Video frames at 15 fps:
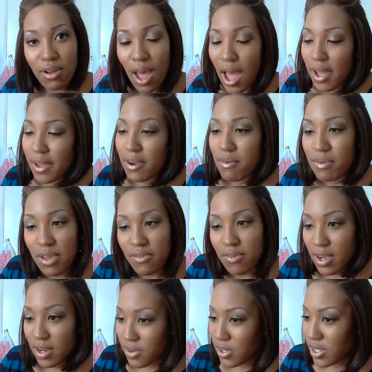I don't even
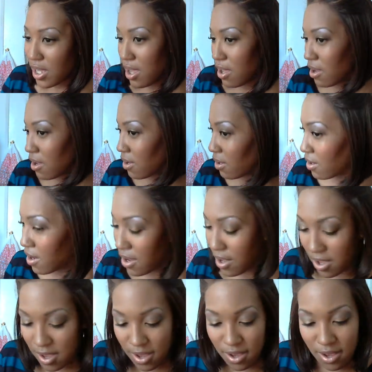understand
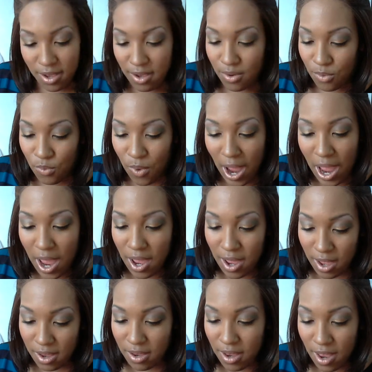
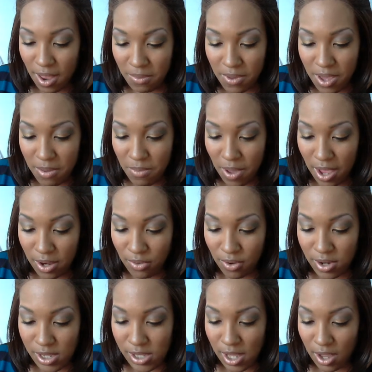why I keep buying all
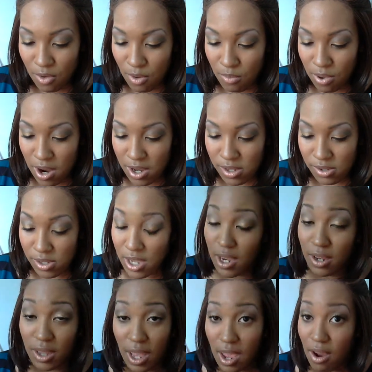these daggone bronzers.
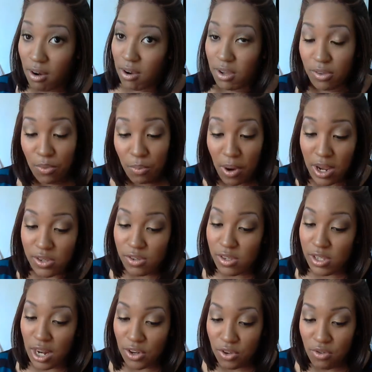And they are the
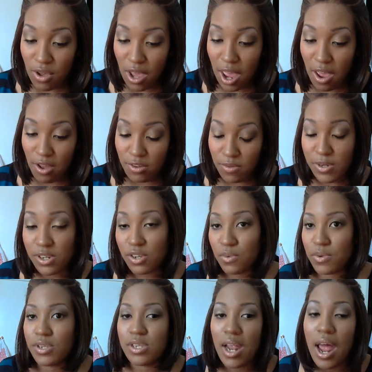bronzers I do have, especially the
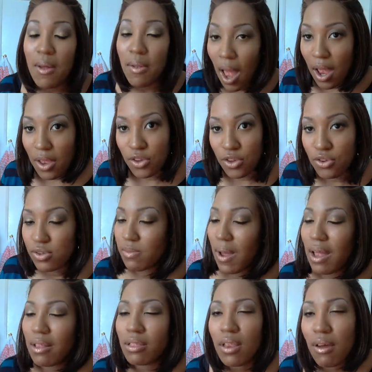ones I, I use them.
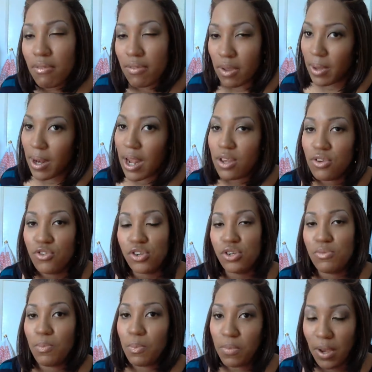I love them, and I
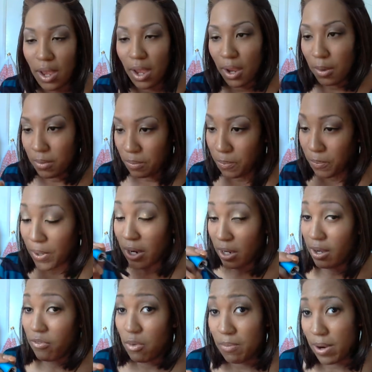usually uh, pick a
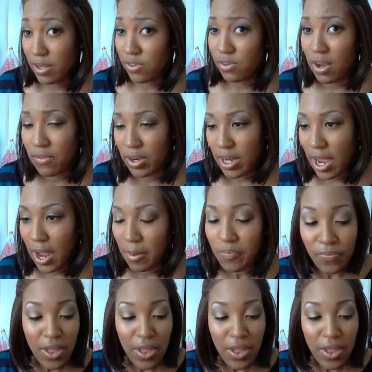different bronzer every day.